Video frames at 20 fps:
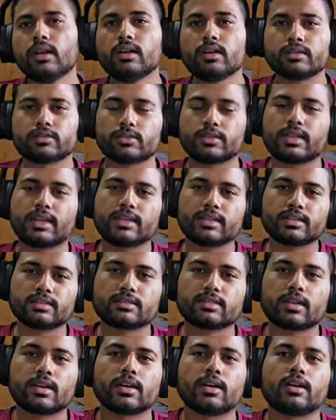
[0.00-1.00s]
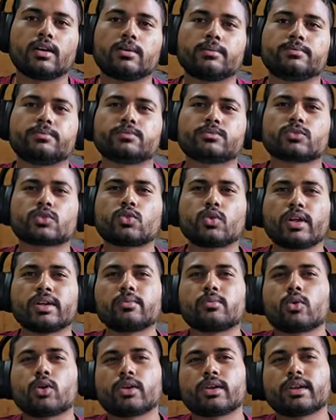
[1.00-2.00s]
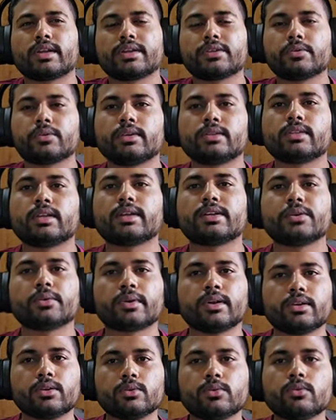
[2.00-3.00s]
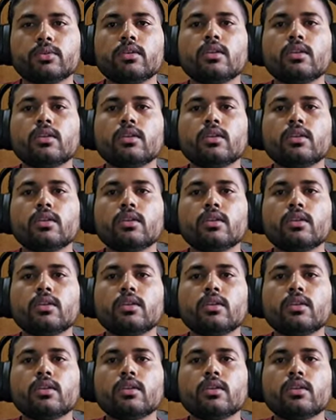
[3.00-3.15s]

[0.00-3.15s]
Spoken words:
So that is a quite moderate unit that you can do.